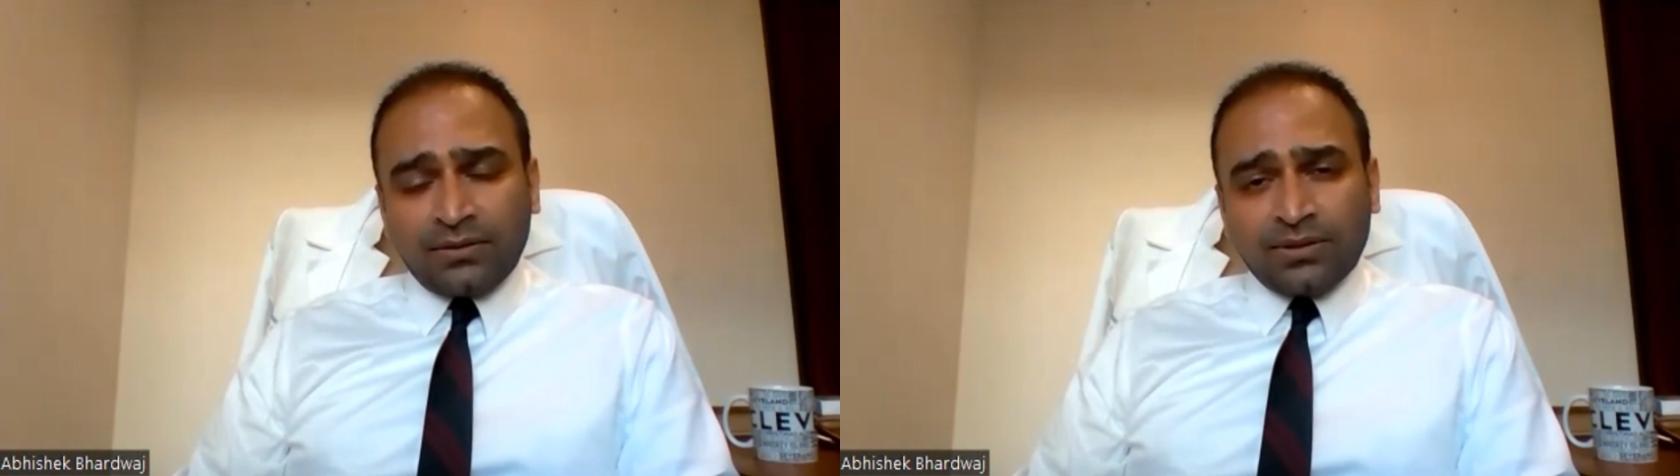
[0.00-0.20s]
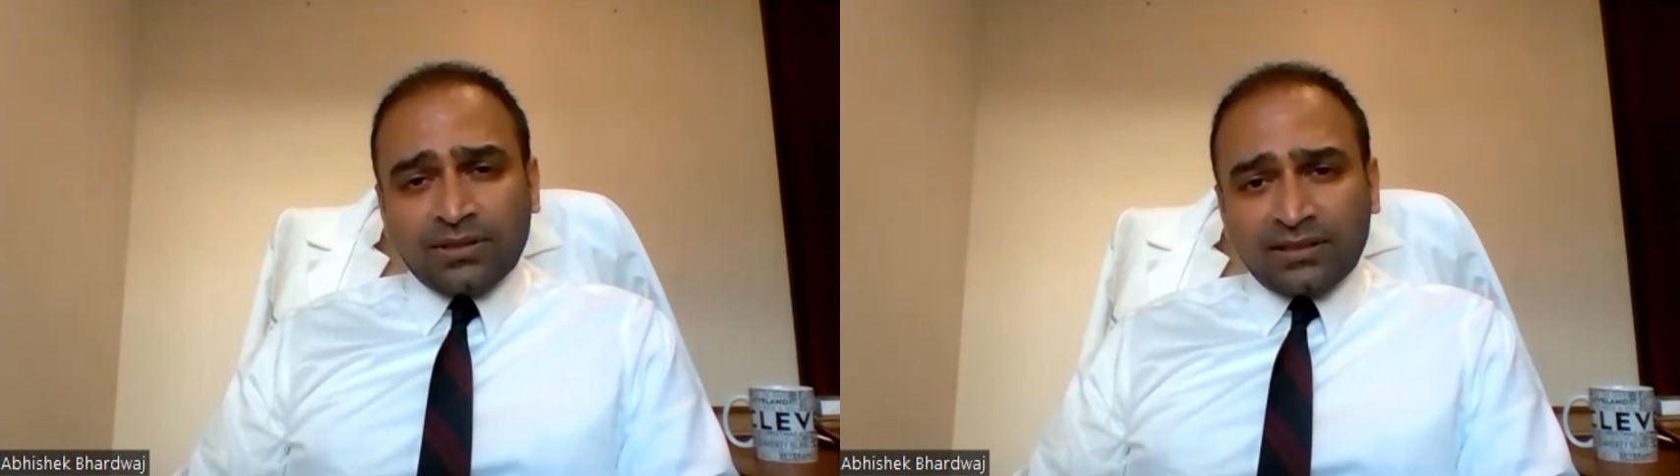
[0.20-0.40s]

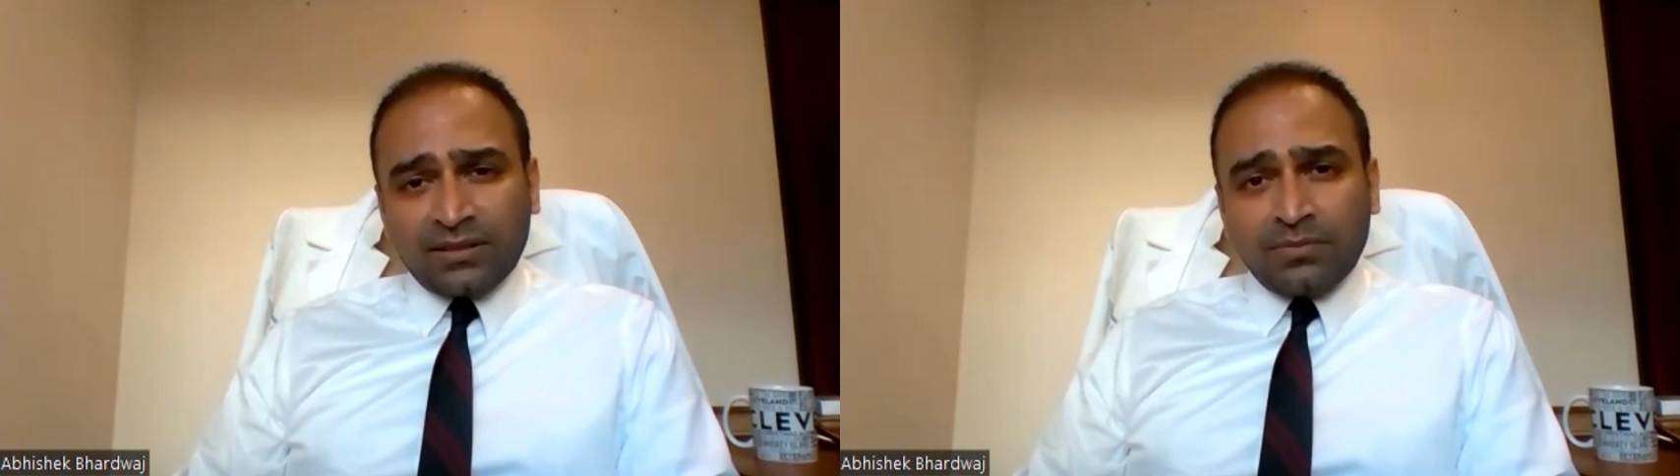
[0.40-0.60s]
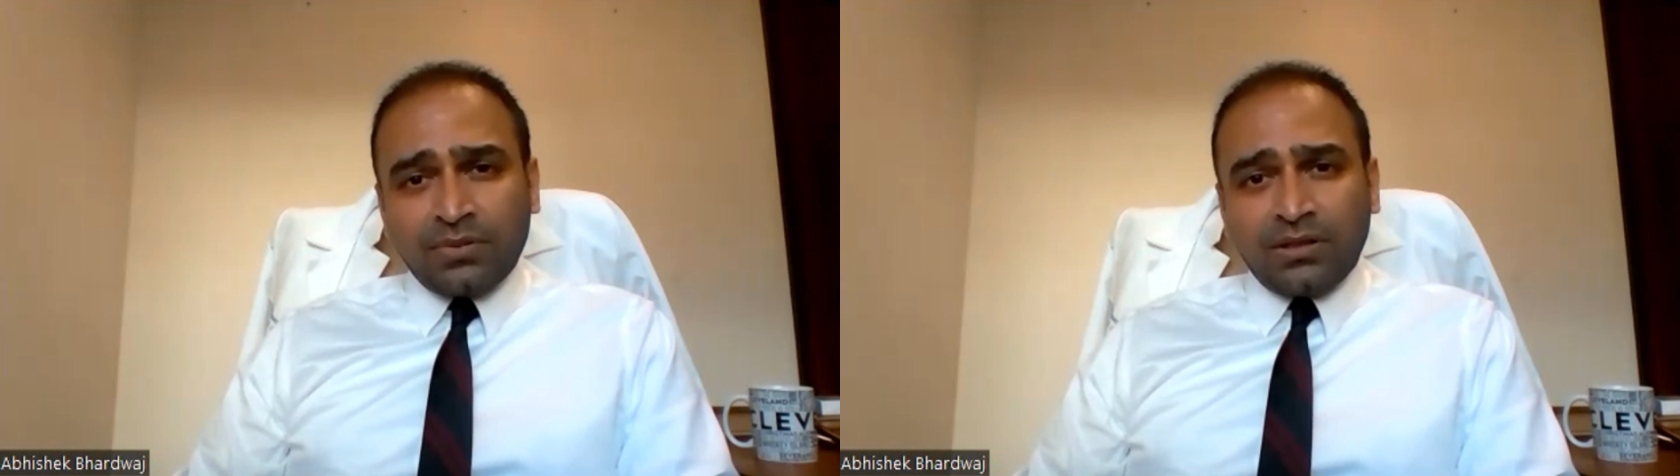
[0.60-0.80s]
Those are
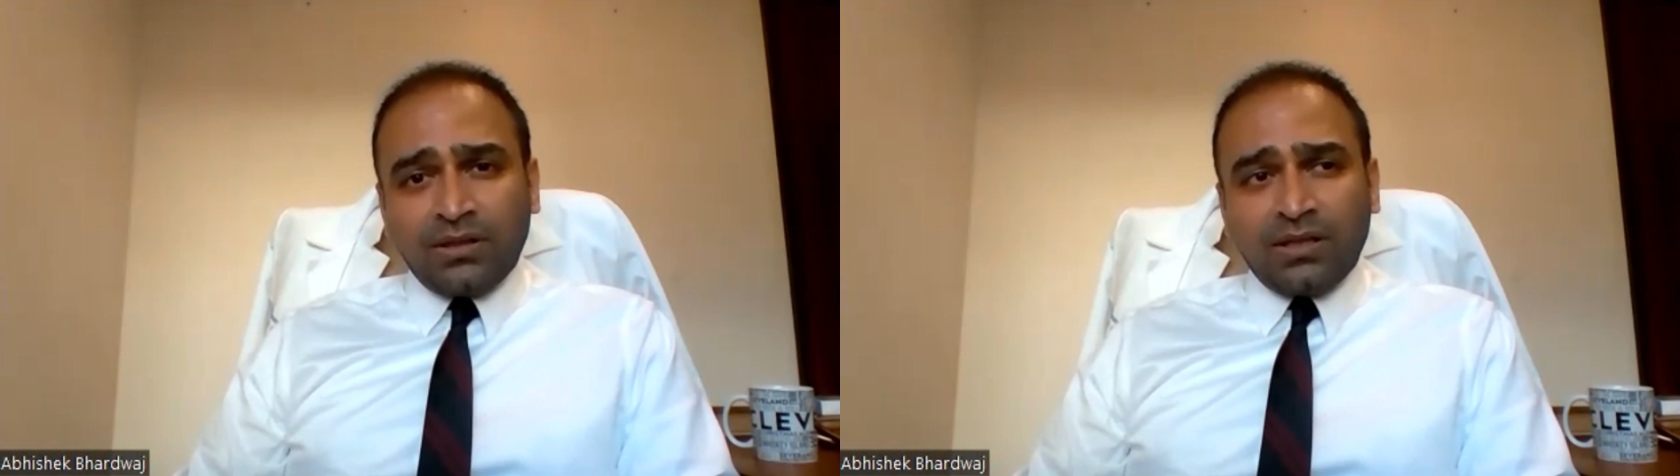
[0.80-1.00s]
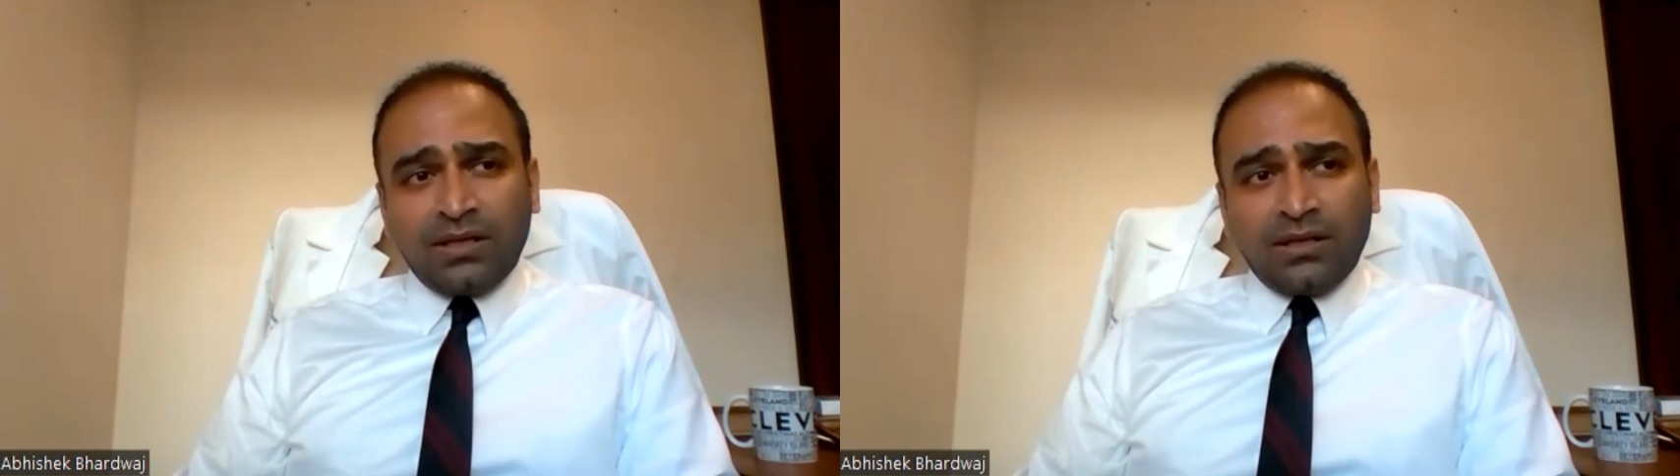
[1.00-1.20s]

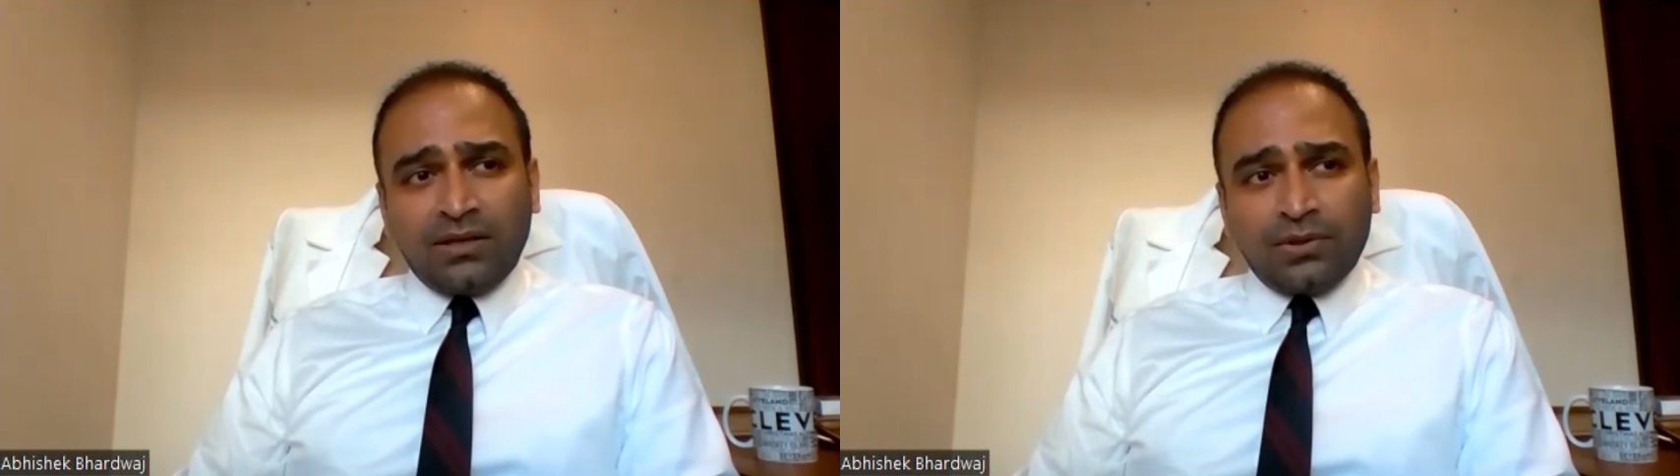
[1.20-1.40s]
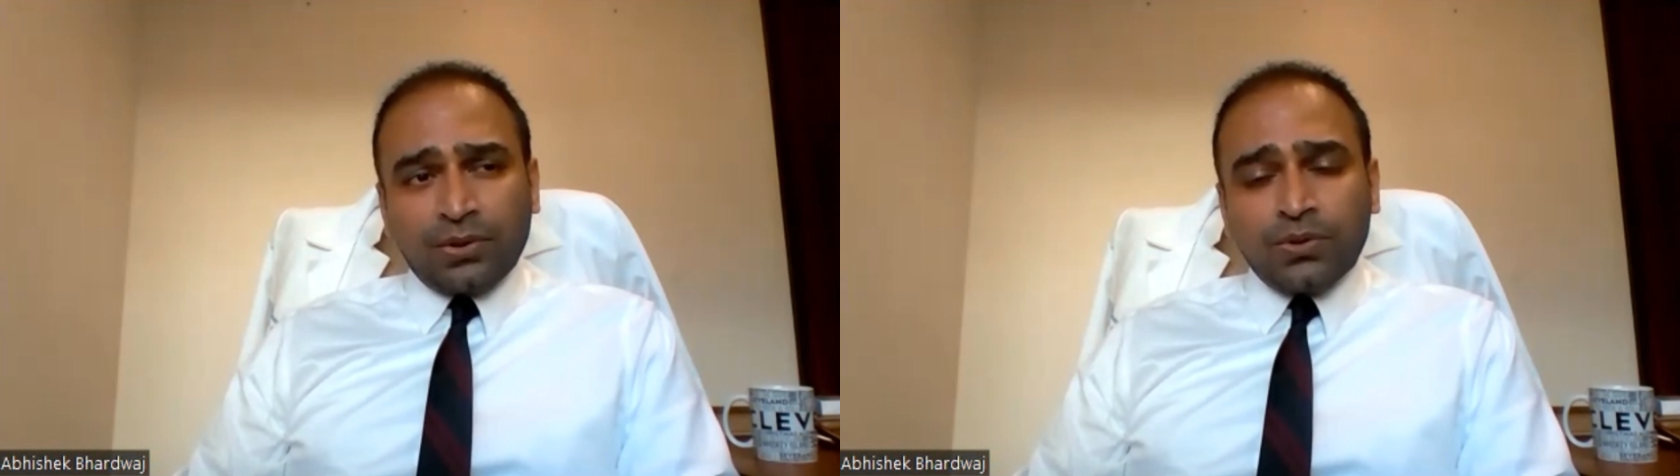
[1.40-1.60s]
simple
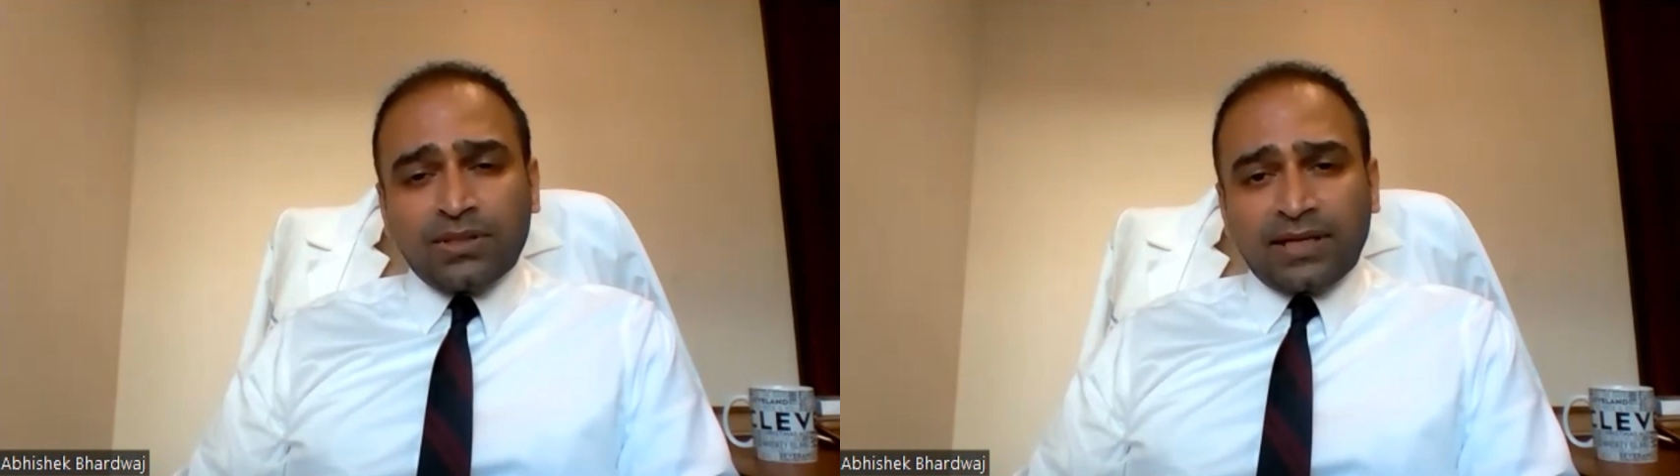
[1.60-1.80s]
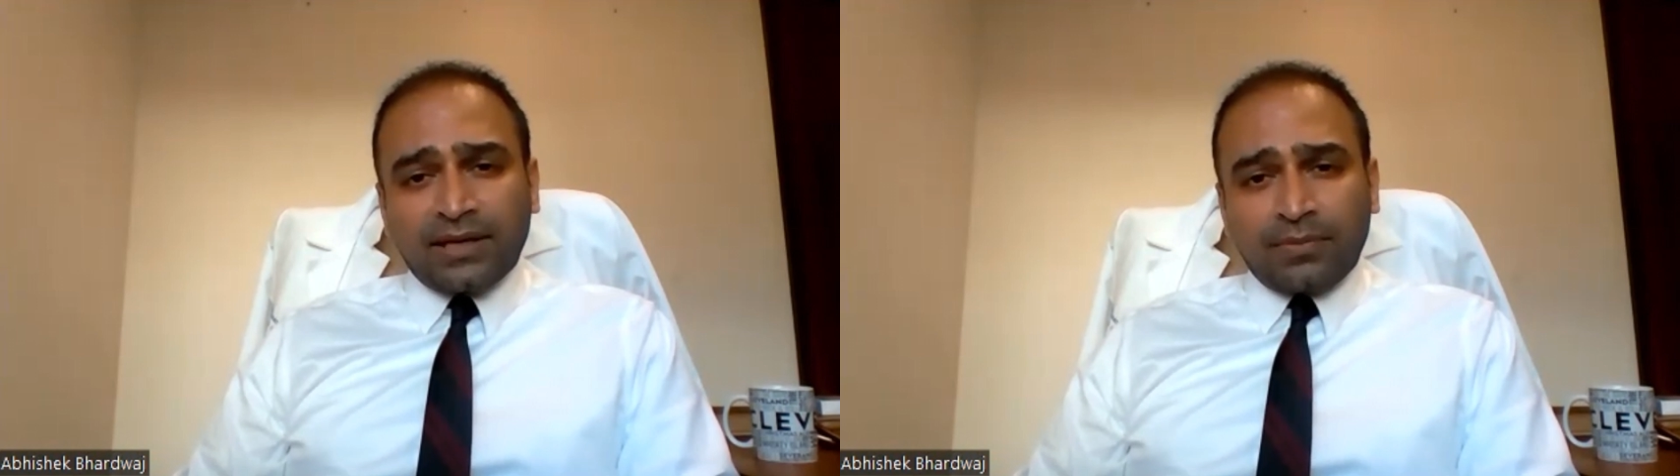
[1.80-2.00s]

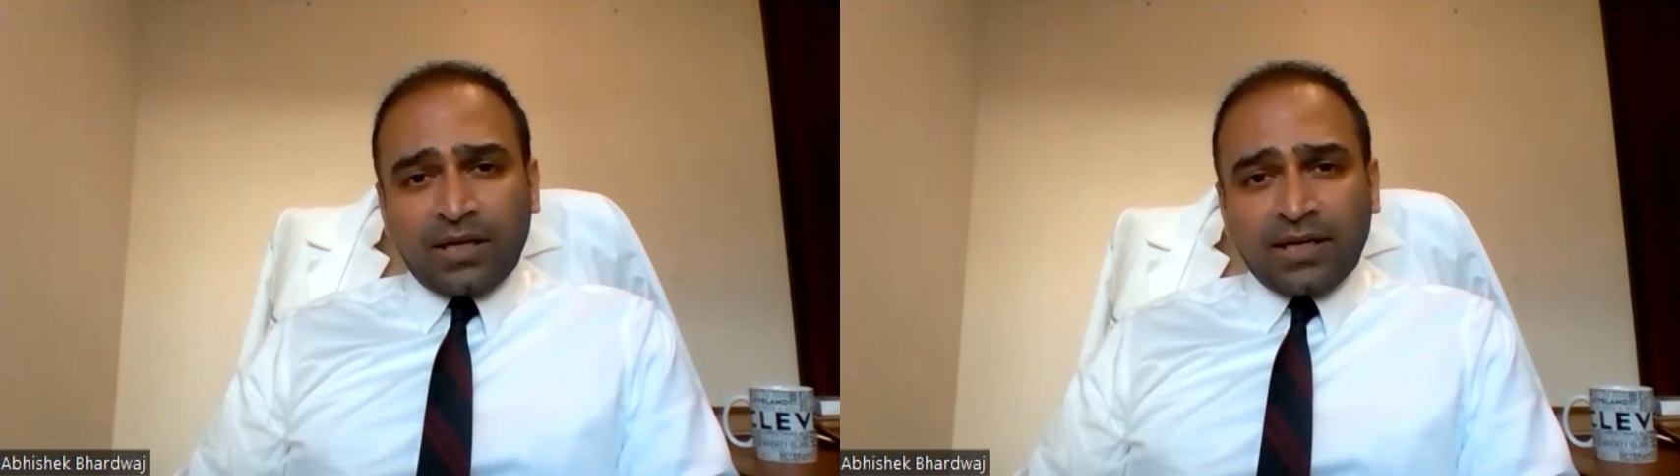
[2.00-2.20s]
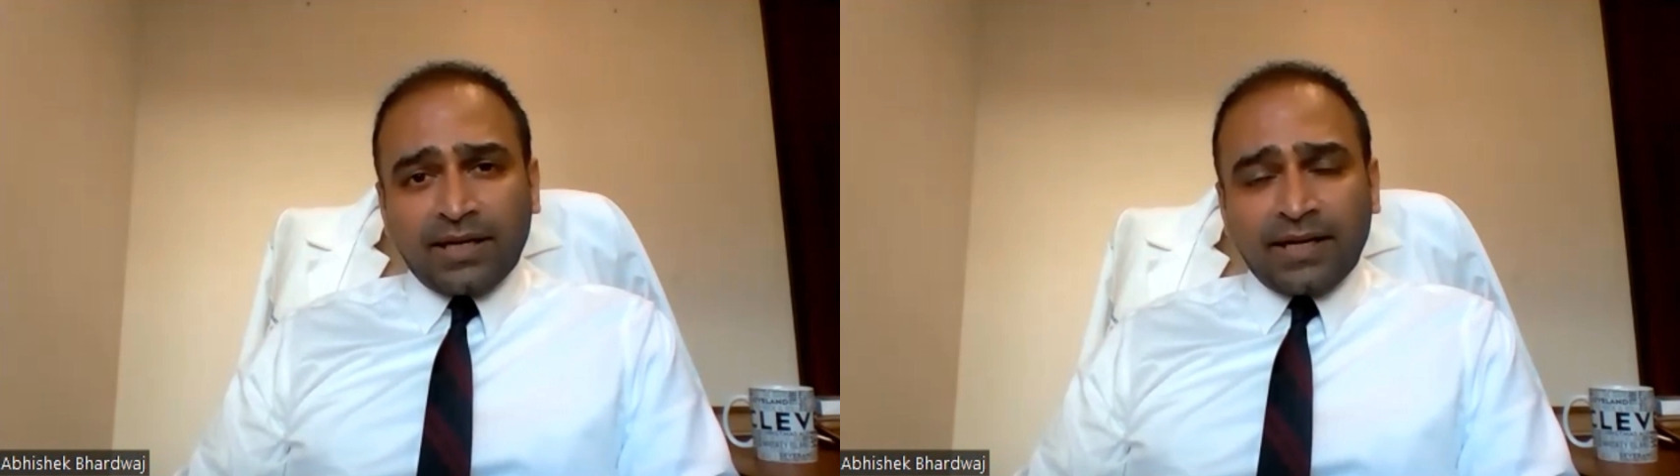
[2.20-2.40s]
rules that
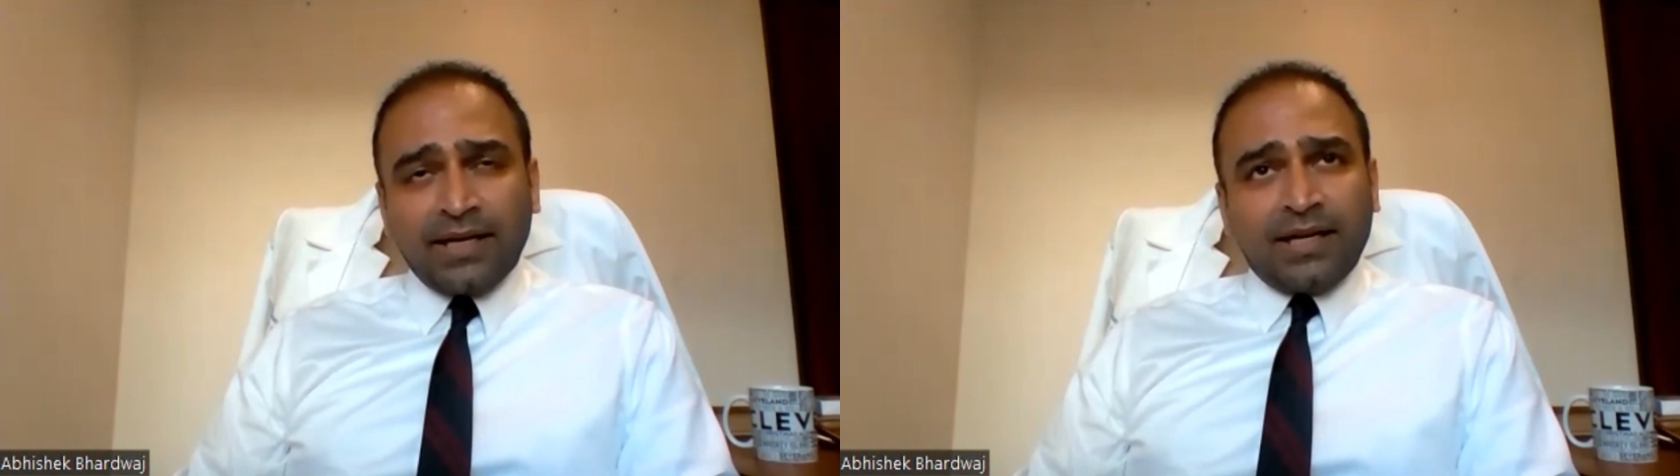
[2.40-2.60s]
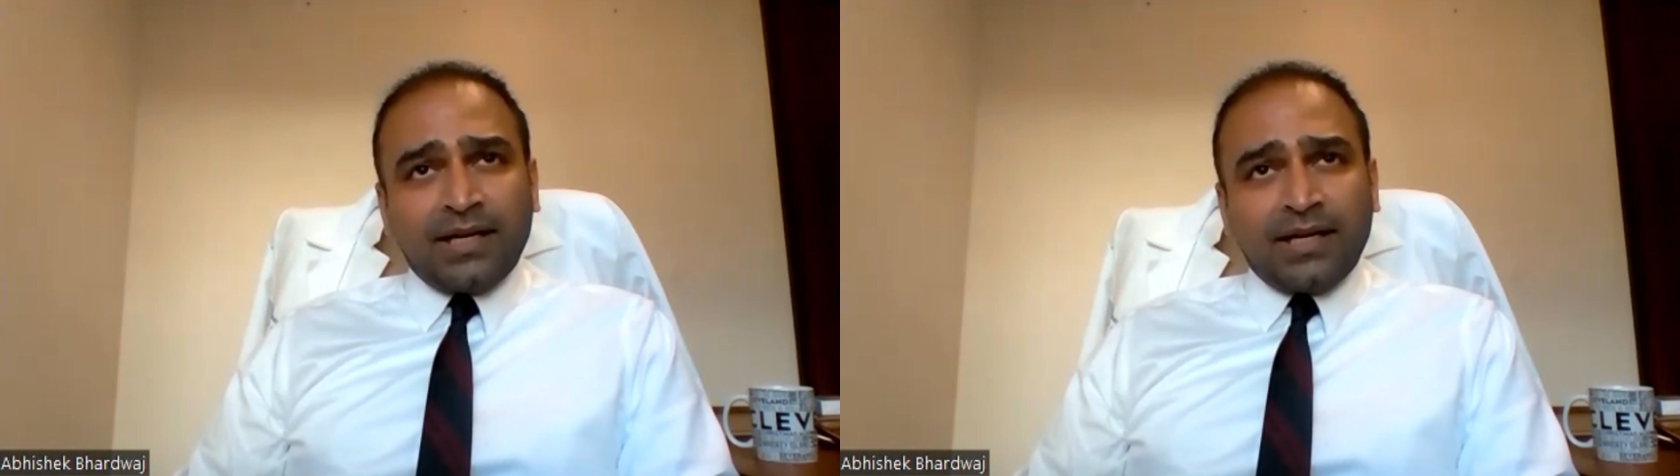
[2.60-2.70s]
apply.